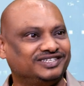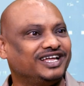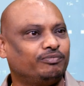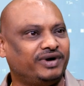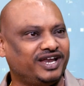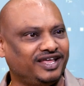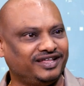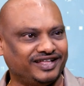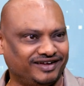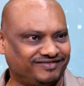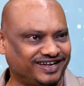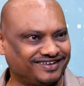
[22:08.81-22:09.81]
They have money, they
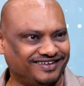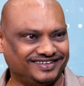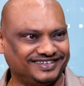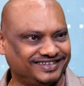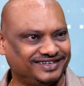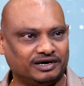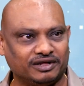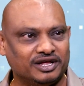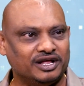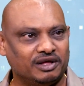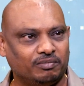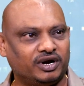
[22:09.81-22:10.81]
have technology,
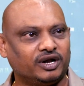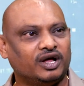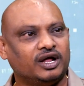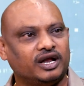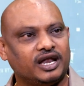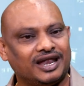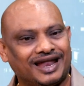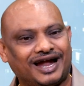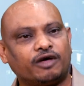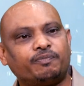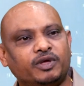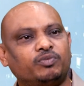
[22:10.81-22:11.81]
but a
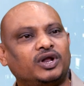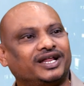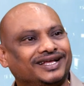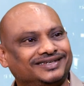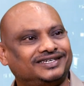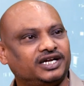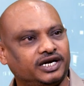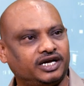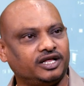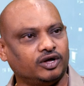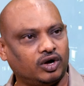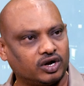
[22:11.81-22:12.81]
lot of people are
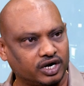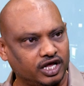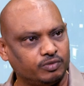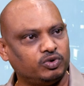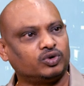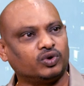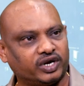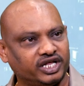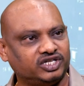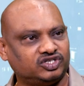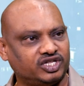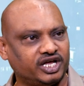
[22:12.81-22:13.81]
hesitating or able to
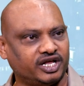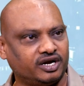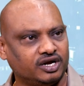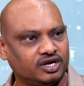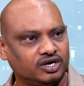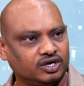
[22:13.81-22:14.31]
reach there